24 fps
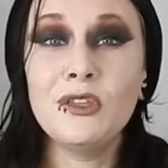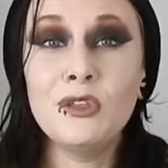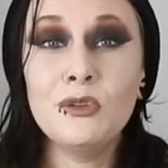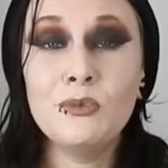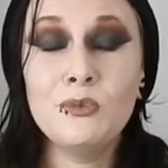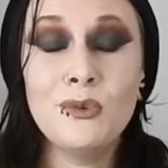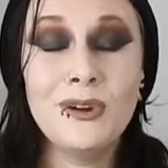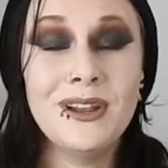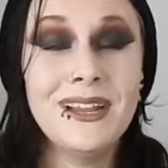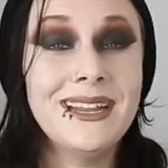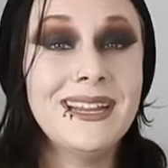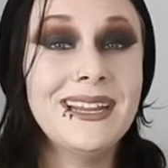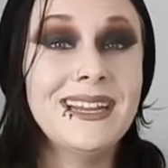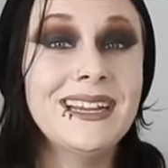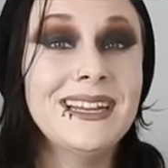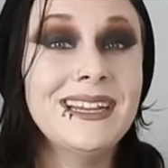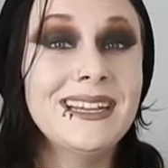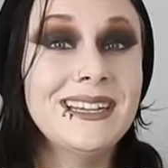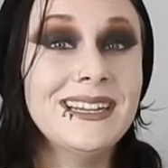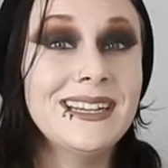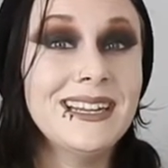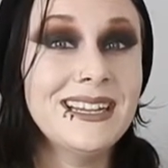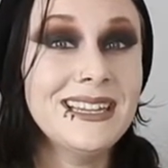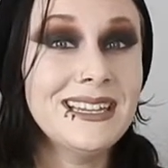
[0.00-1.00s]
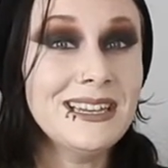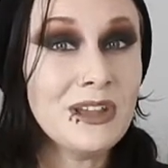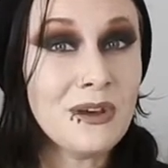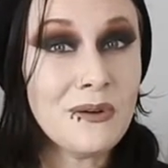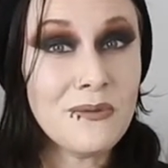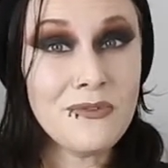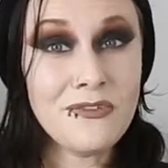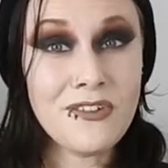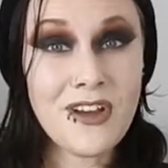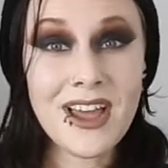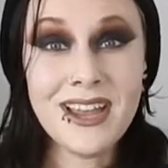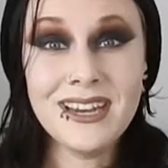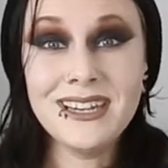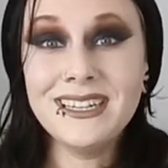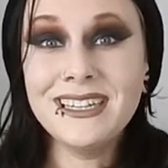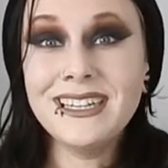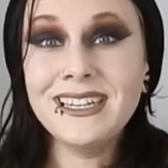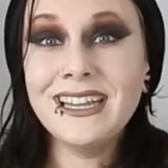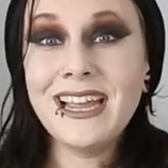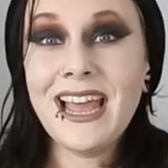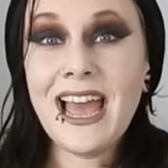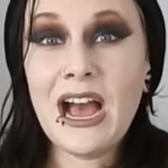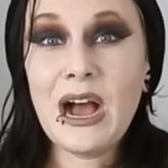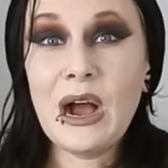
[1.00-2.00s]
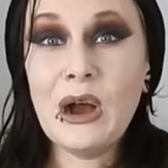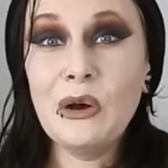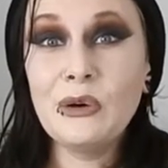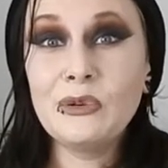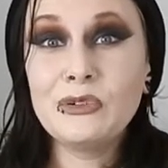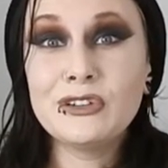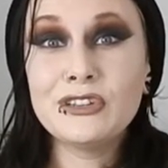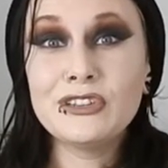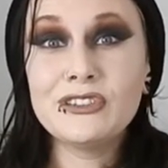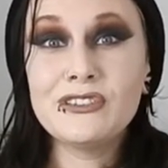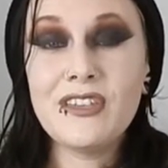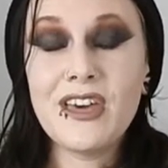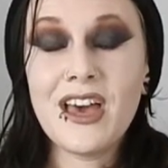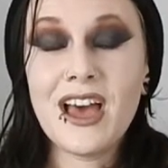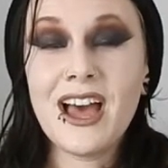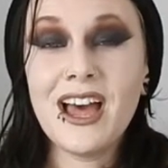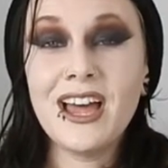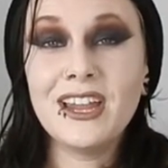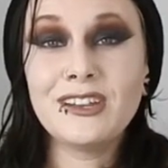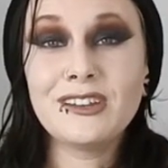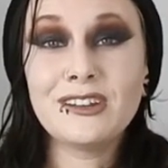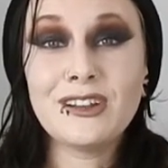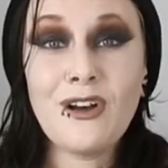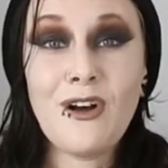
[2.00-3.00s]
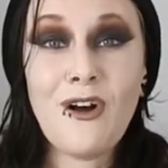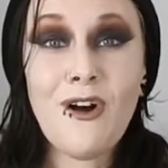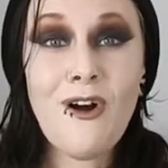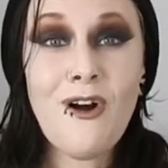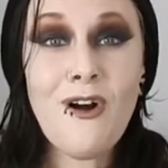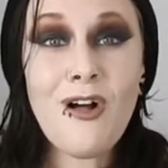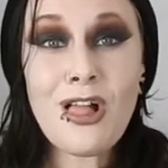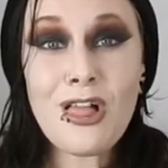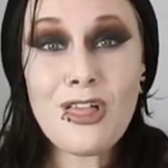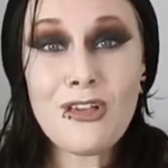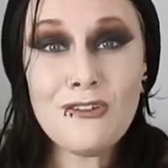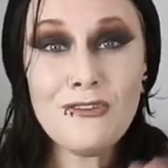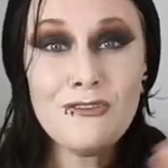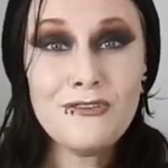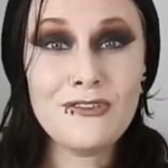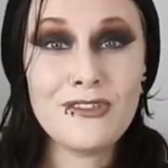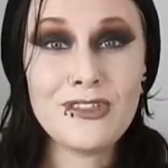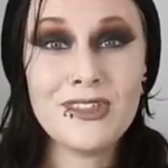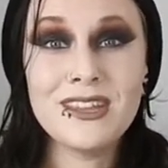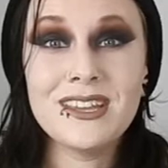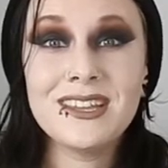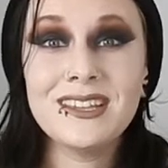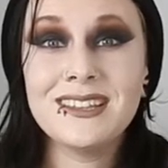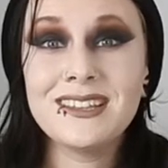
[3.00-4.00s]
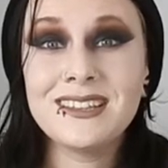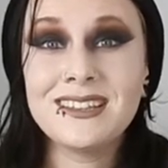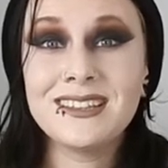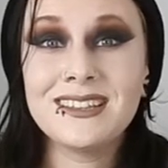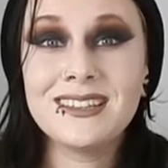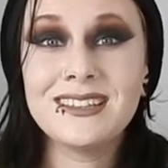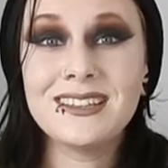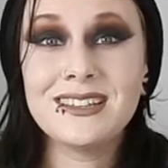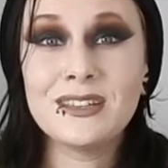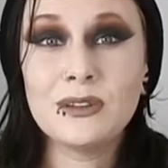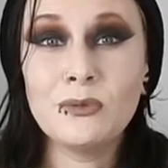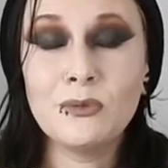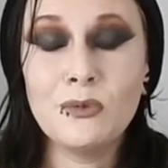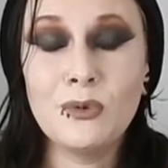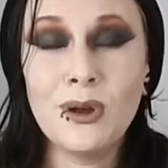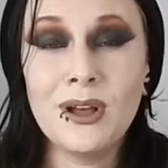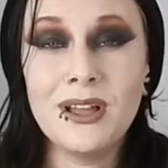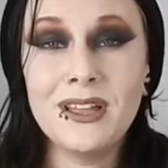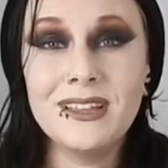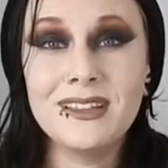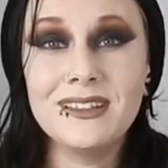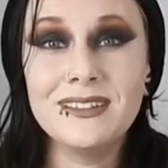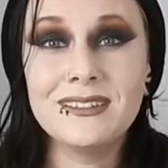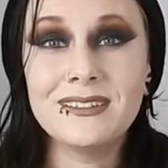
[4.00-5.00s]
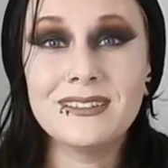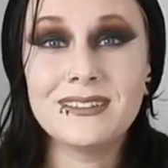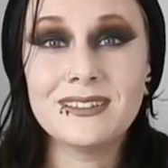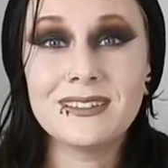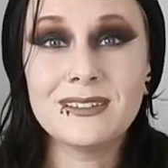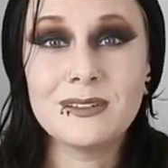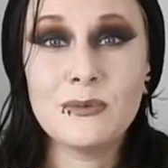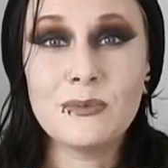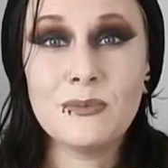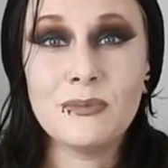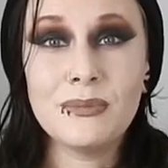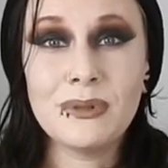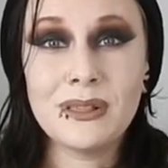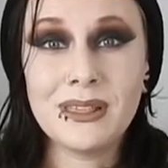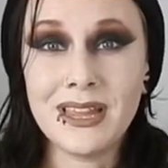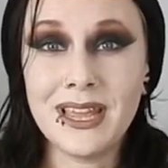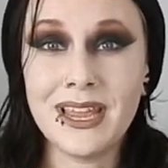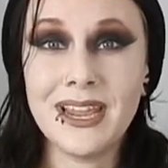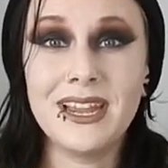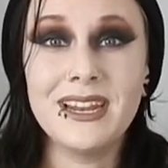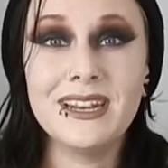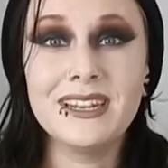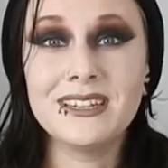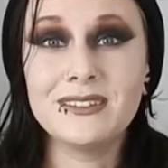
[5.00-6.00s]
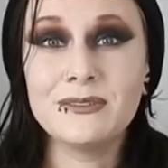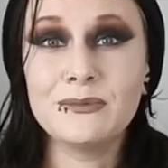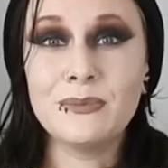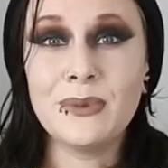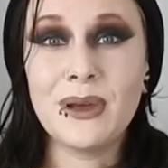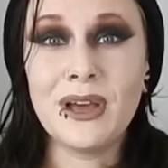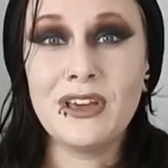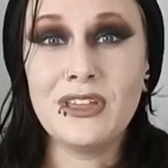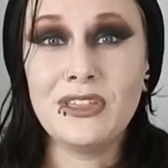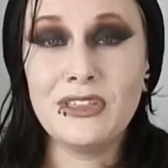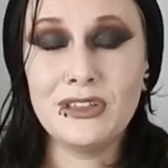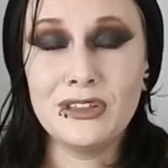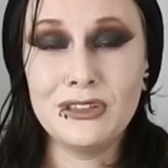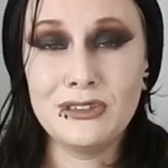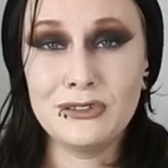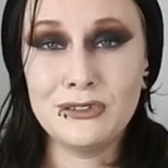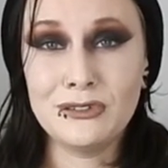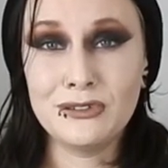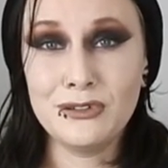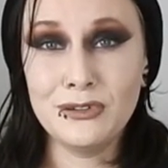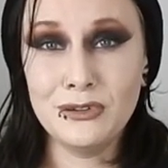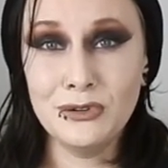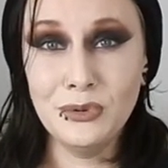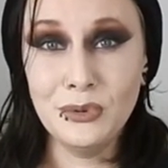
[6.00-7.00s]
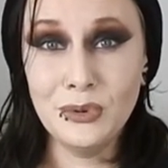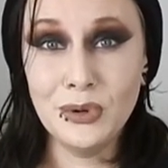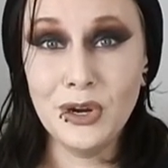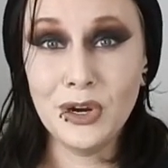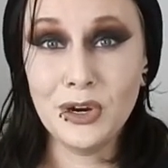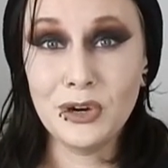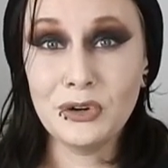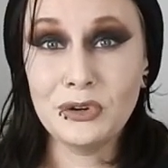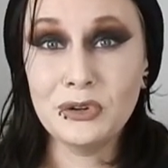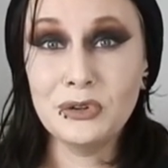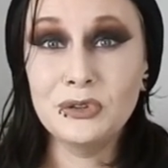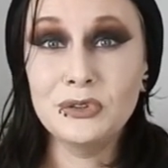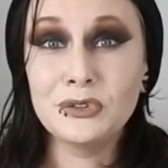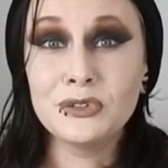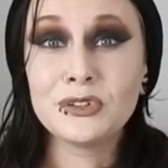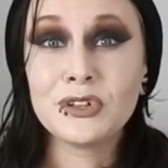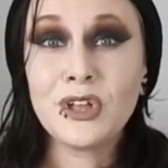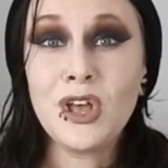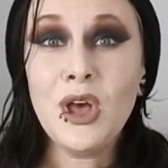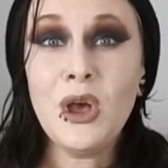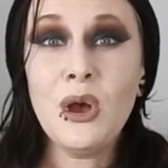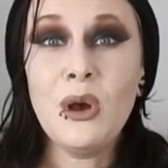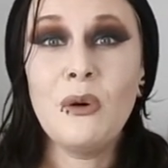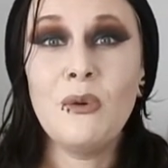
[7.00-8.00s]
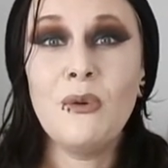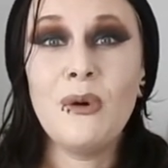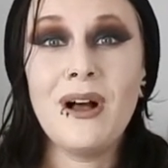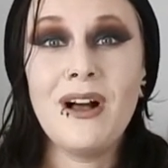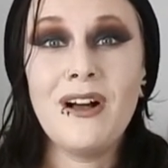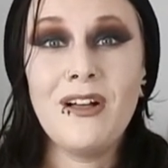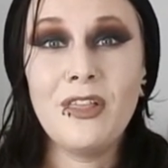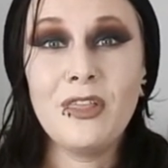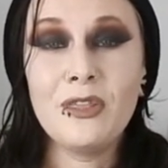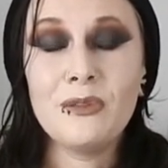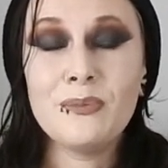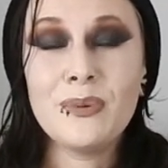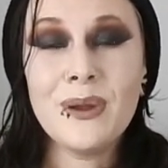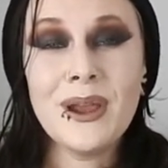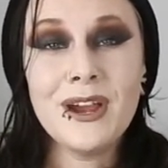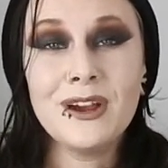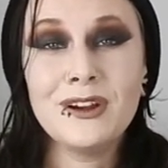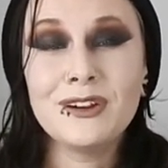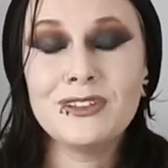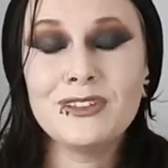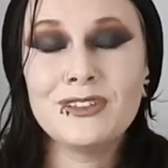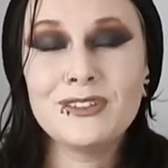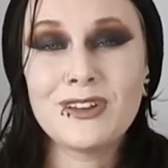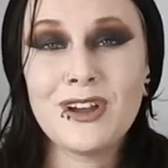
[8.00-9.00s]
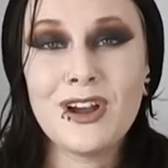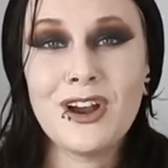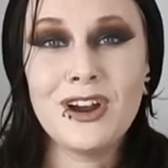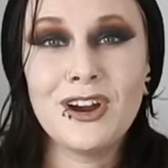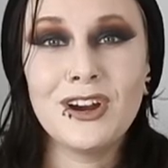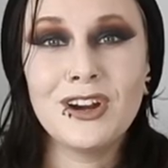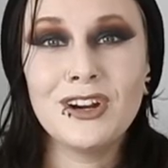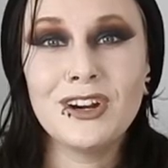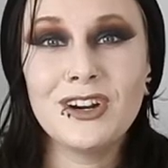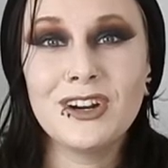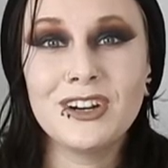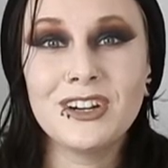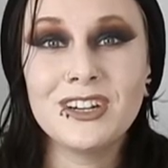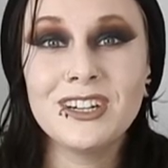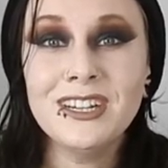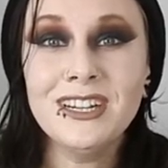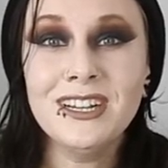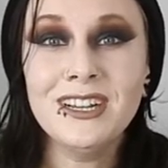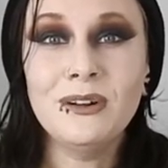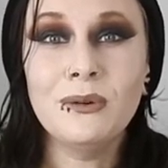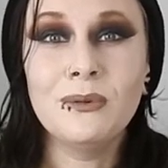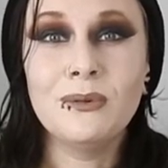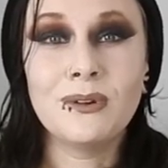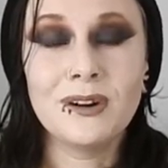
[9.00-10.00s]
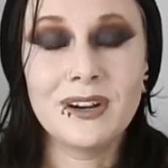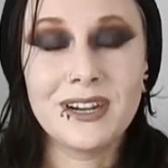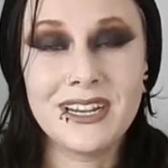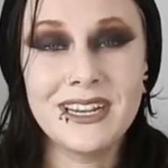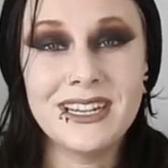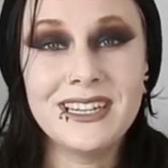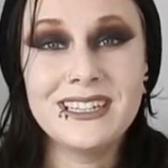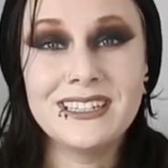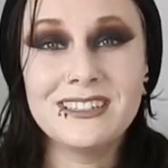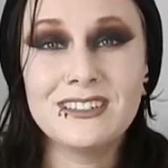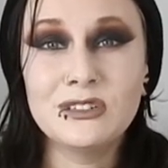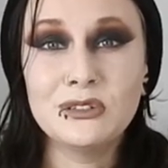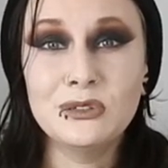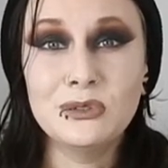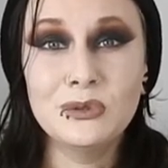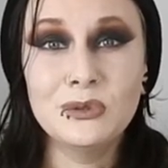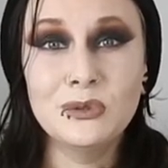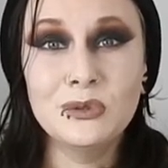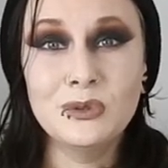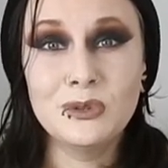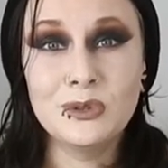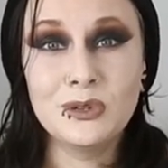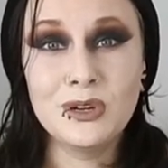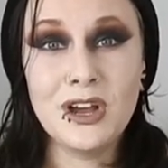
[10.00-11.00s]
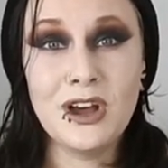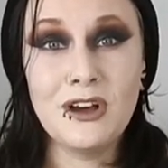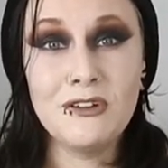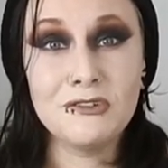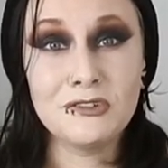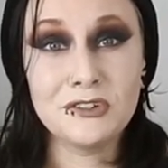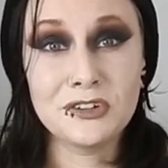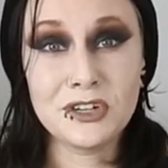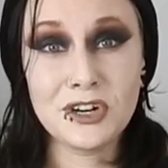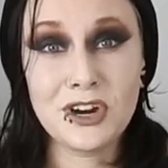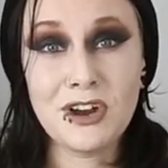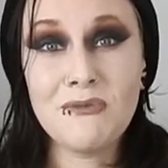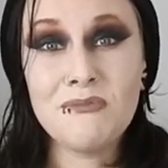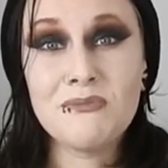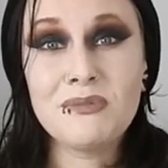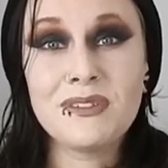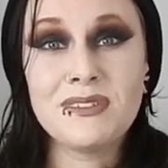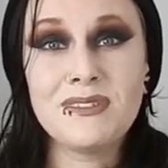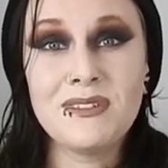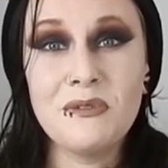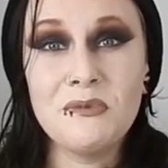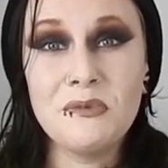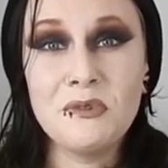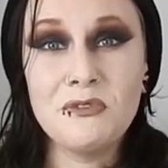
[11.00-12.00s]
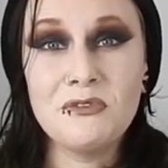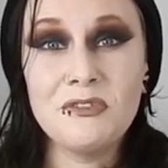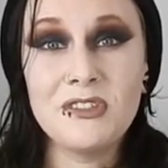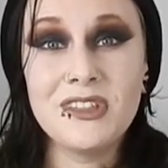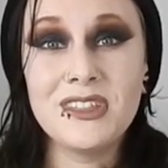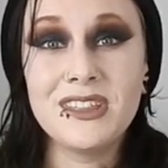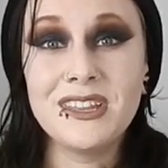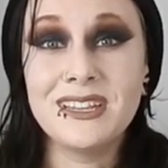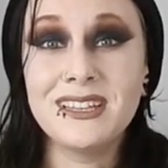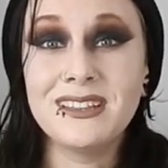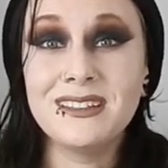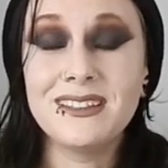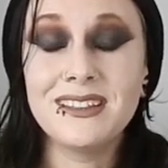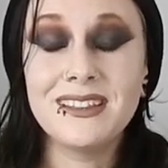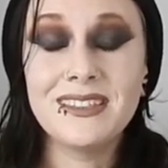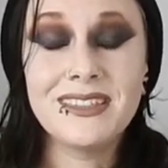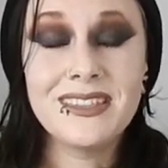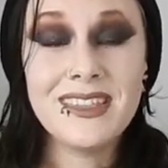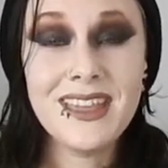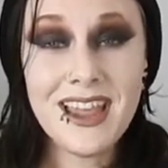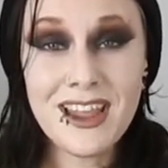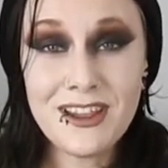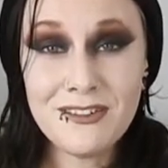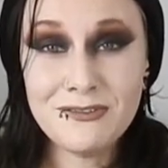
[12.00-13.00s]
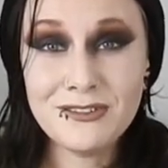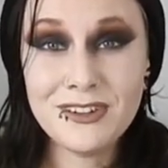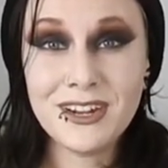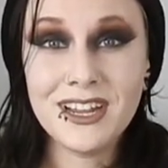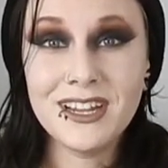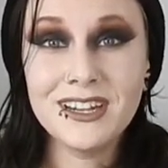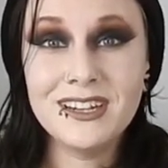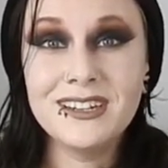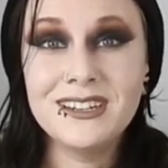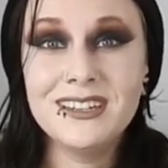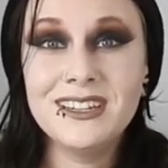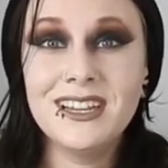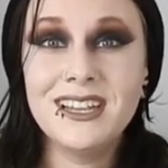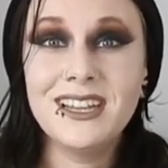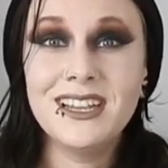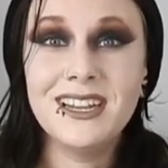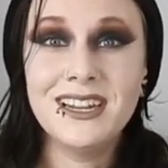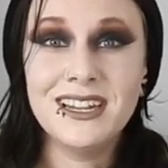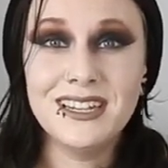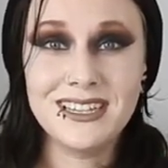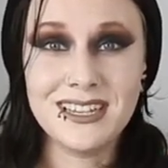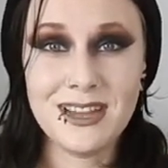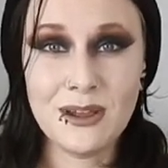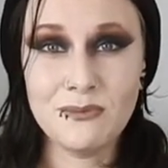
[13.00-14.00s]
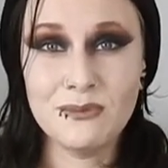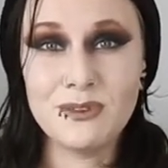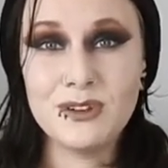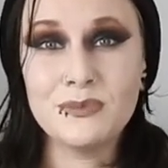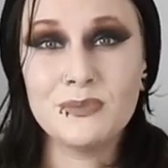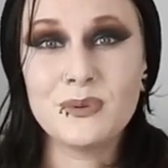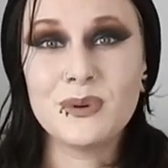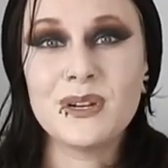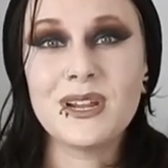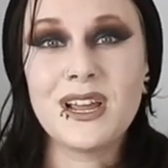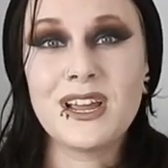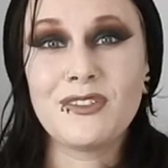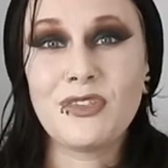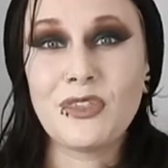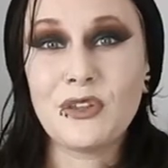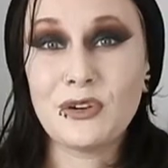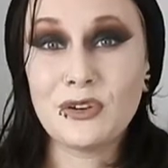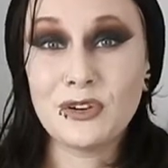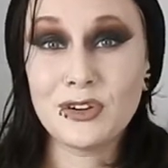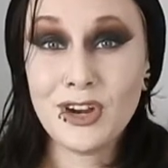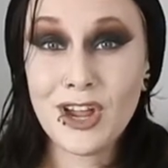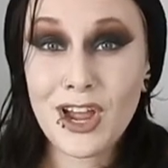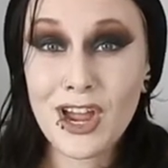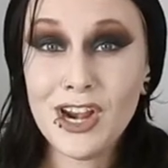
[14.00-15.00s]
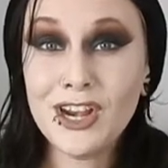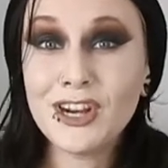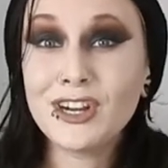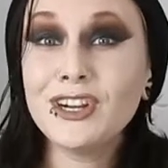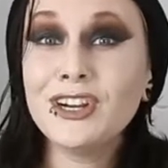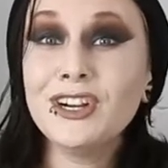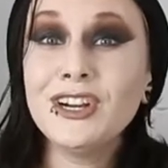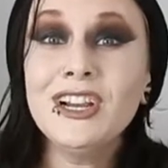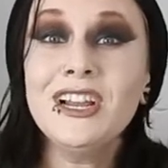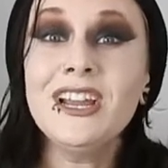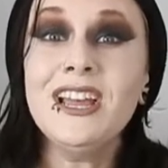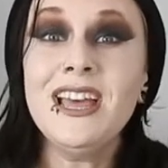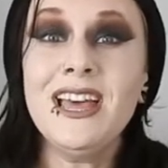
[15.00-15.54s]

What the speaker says: we end up finding out that all of this was planned by these two girls. While the parents are working to cover up some of the things that they've done in an attempt to protect their daughter,